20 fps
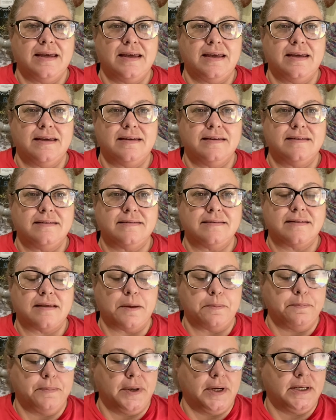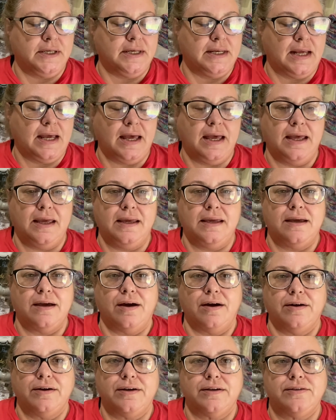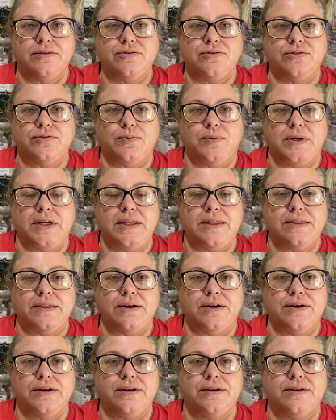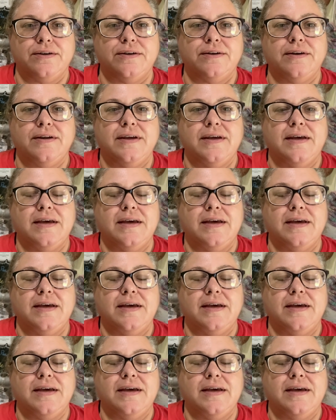is Monday, August 23rd.